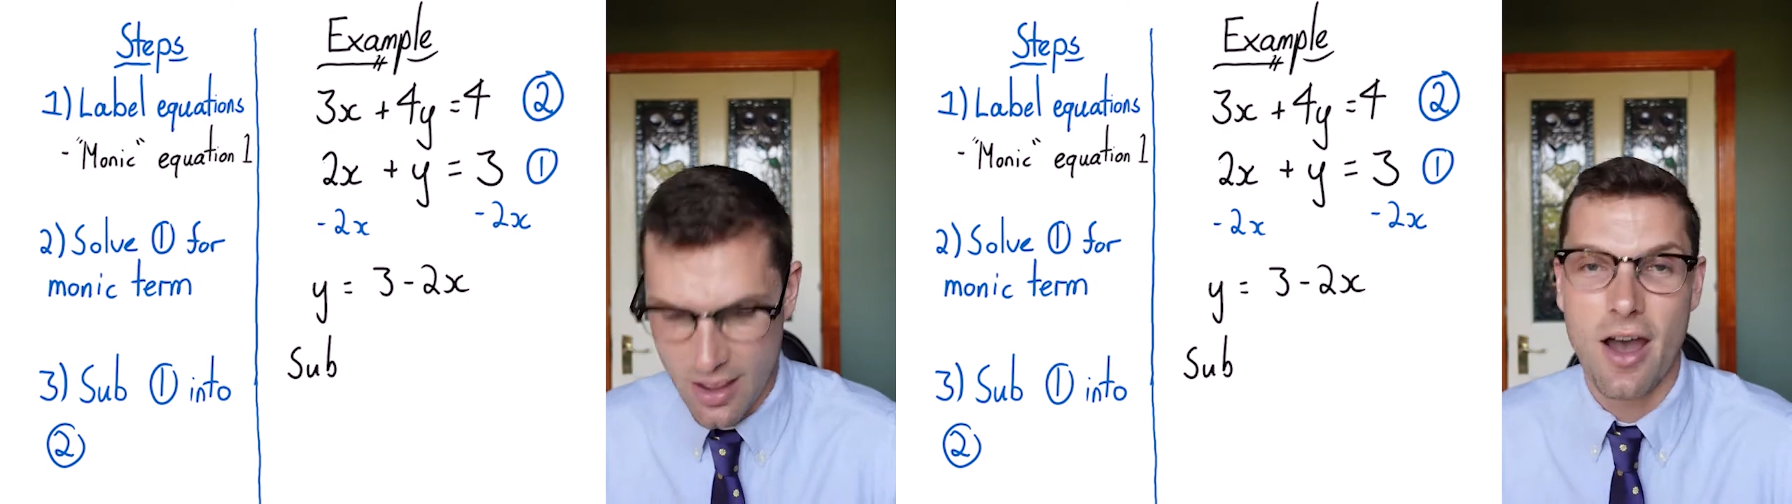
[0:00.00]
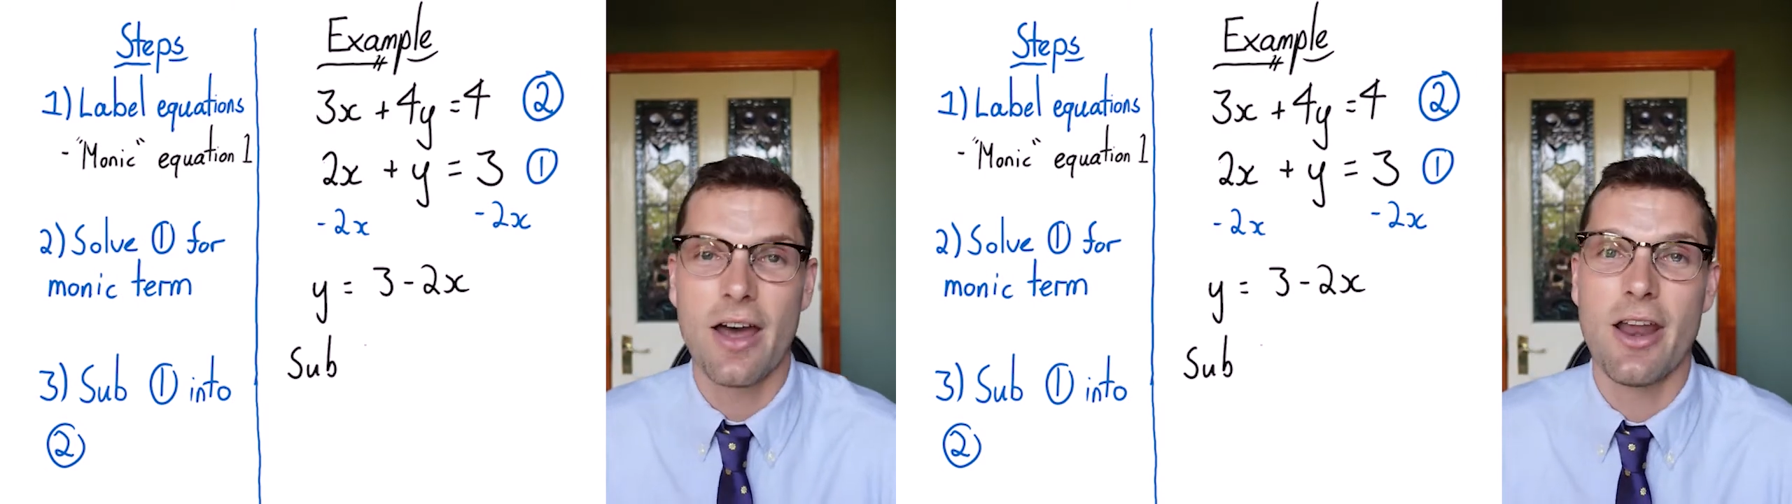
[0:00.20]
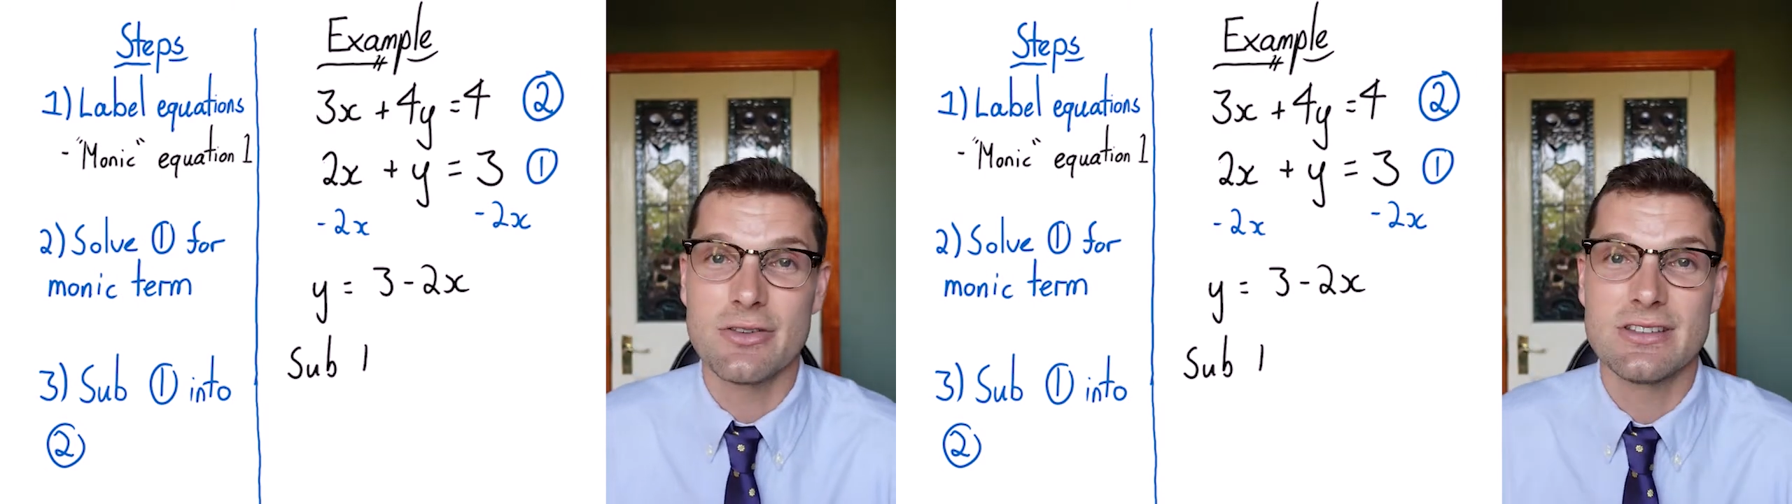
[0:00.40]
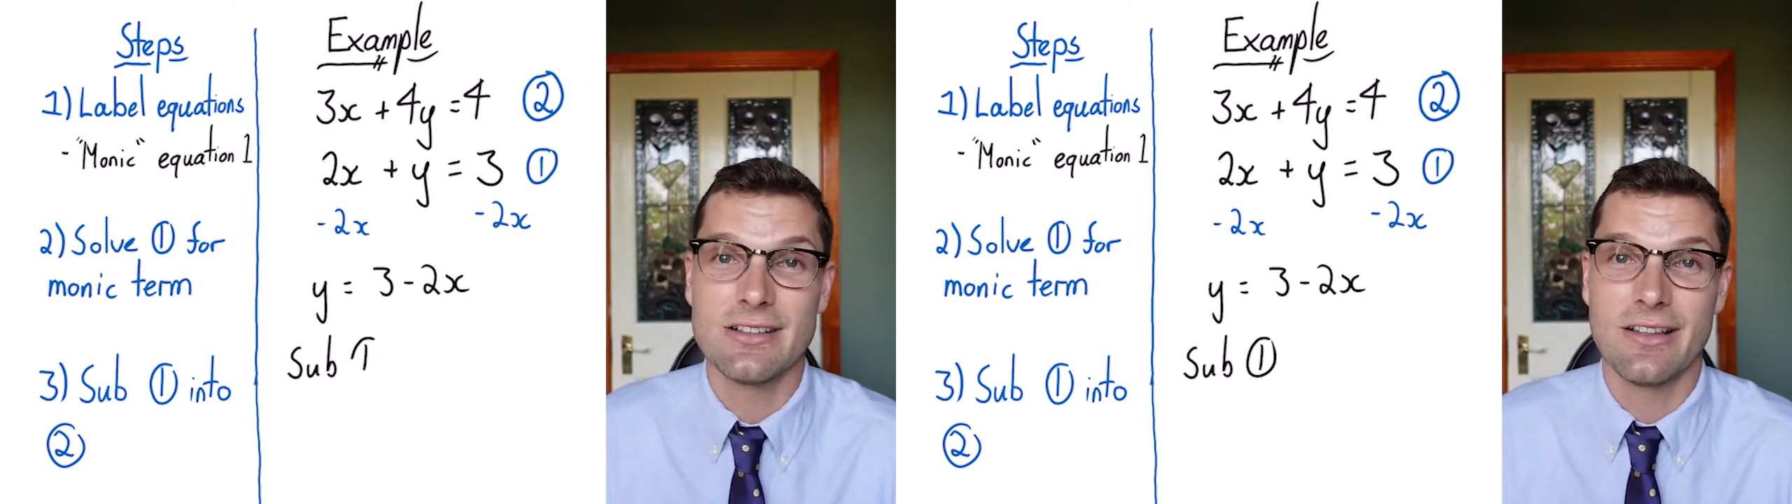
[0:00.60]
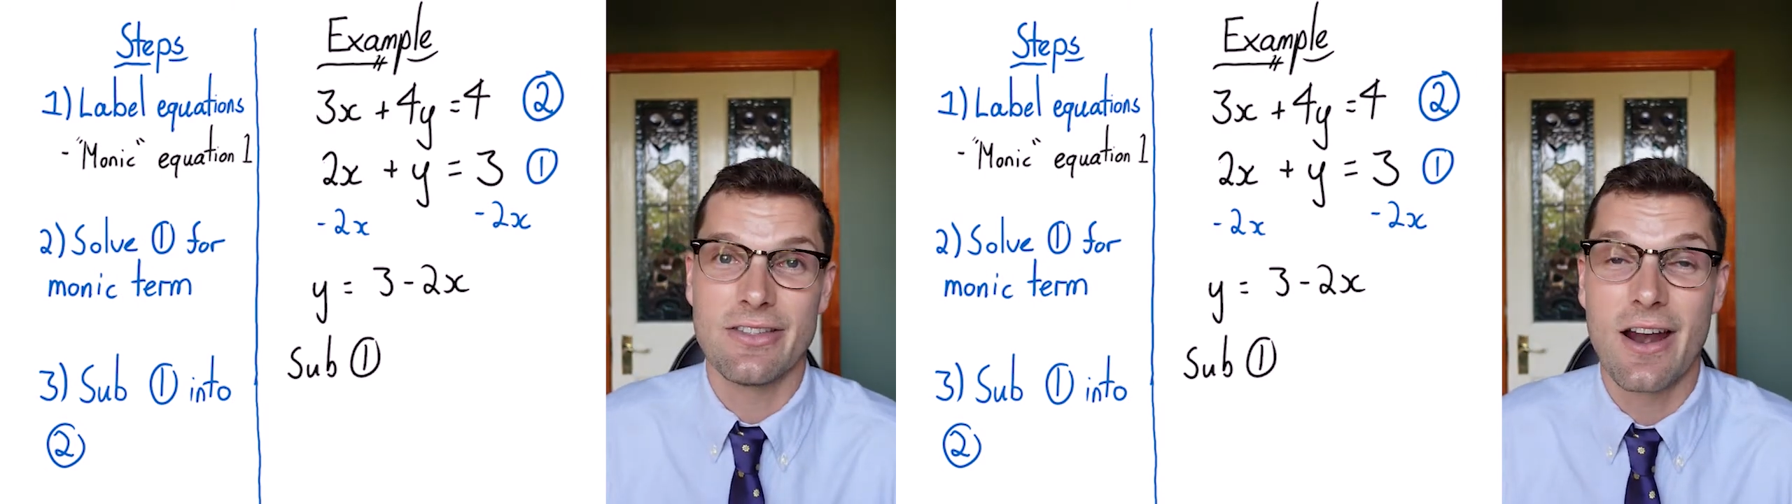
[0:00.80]
I know it's
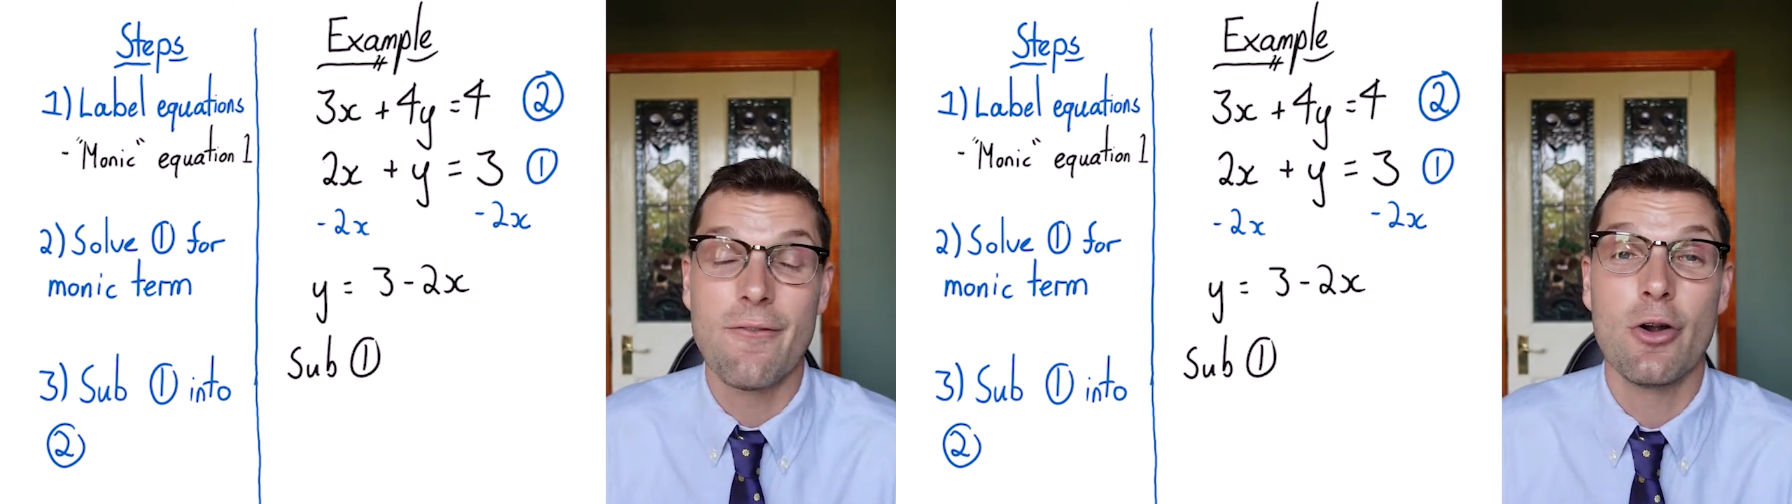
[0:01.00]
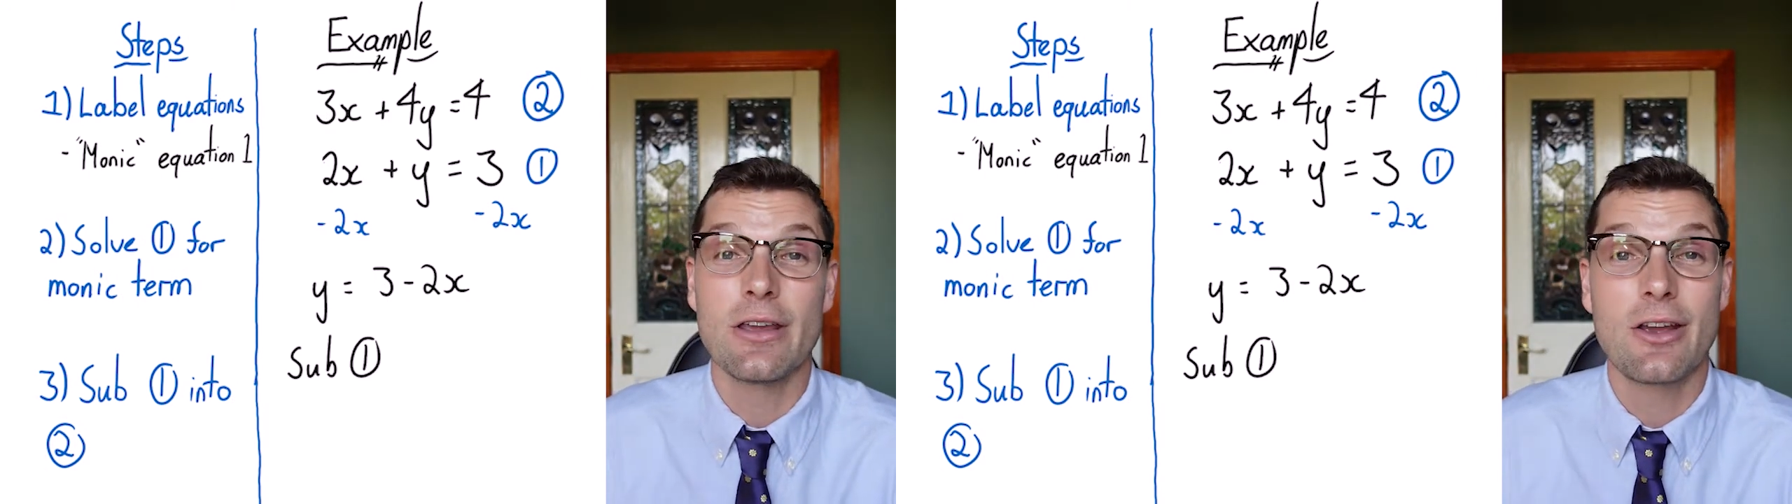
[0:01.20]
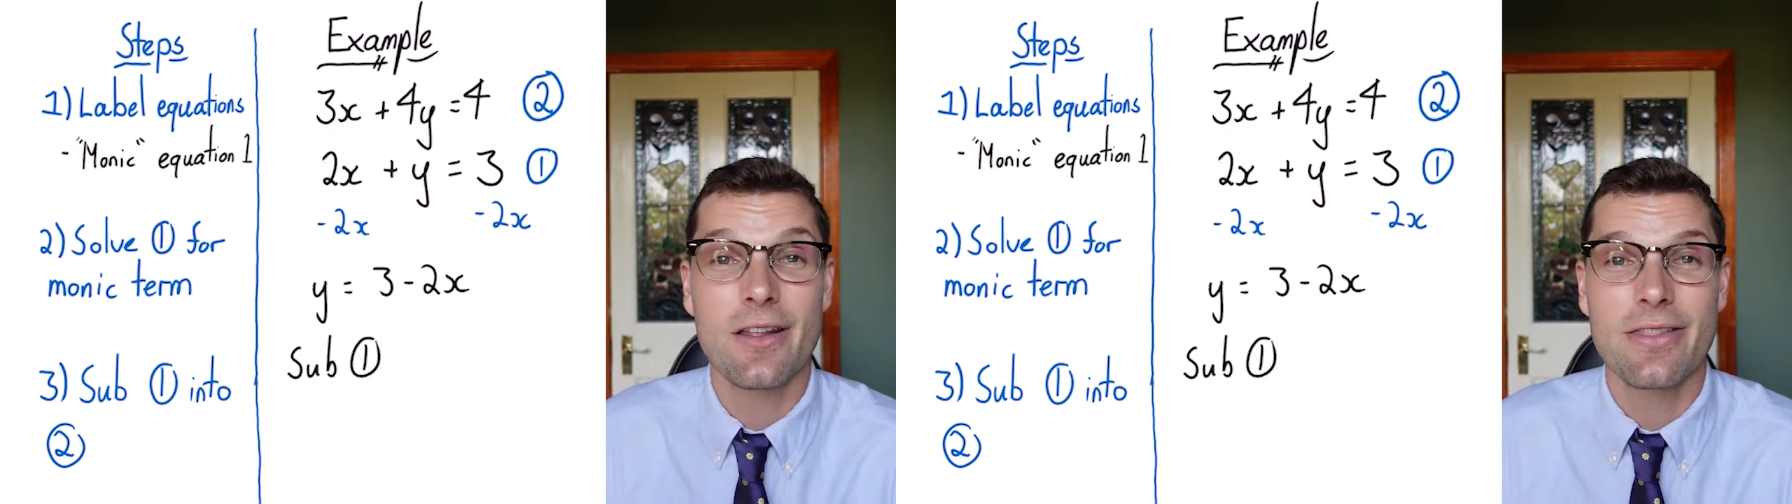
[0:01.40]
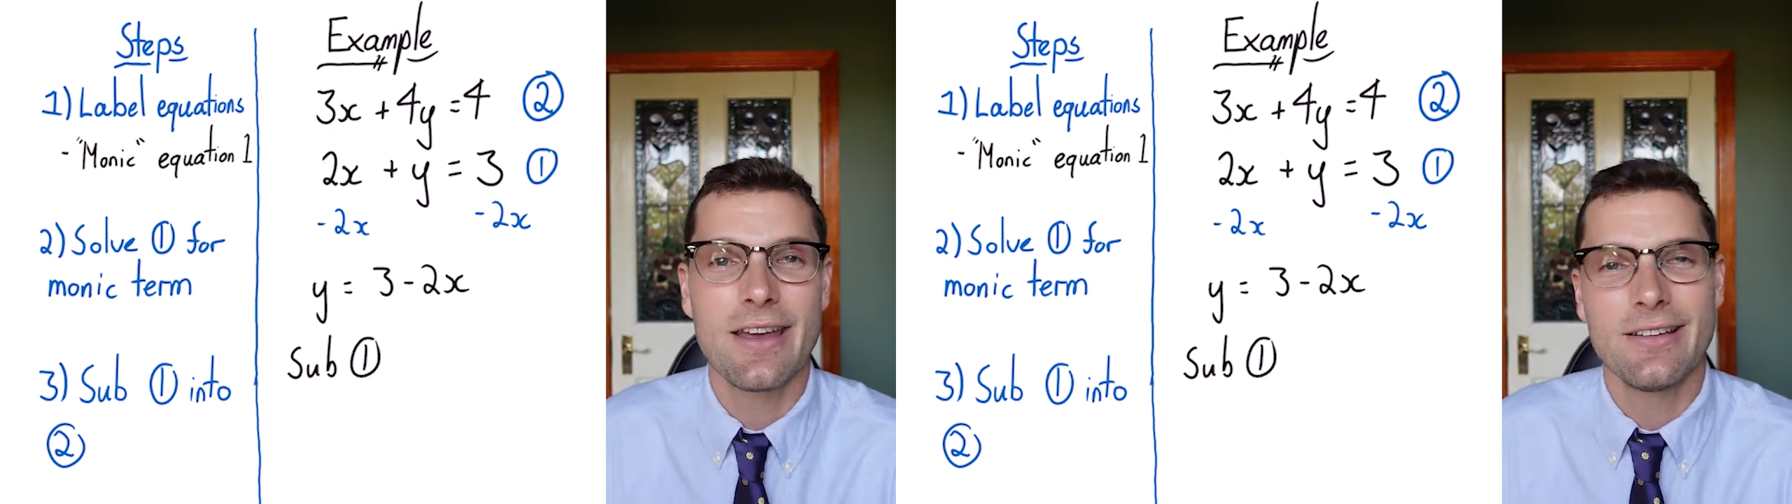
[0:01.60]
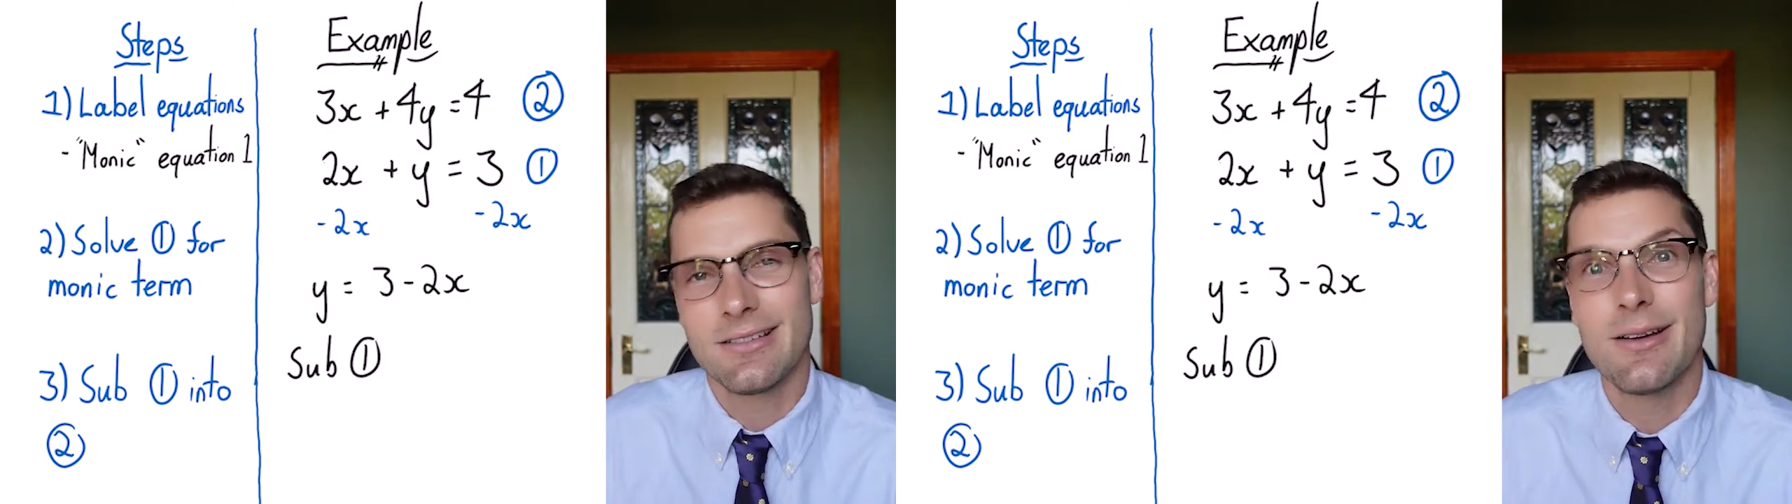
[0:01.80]
silly that I've already got it
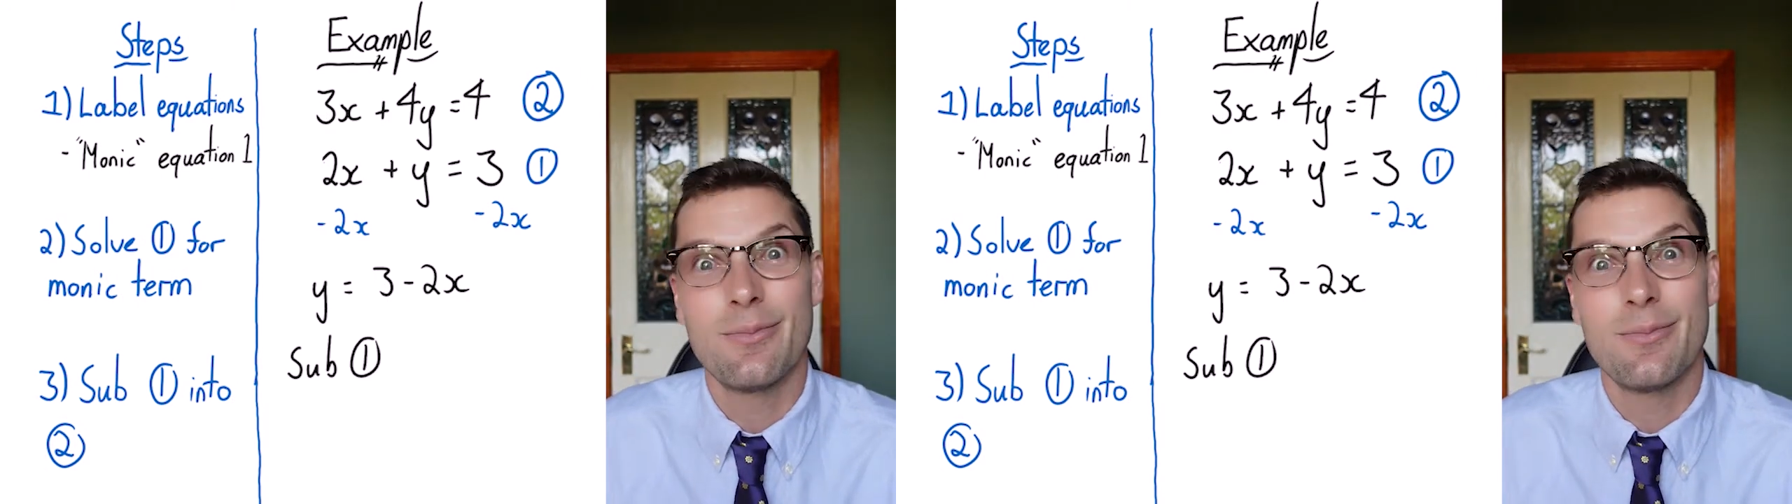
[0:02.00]
there,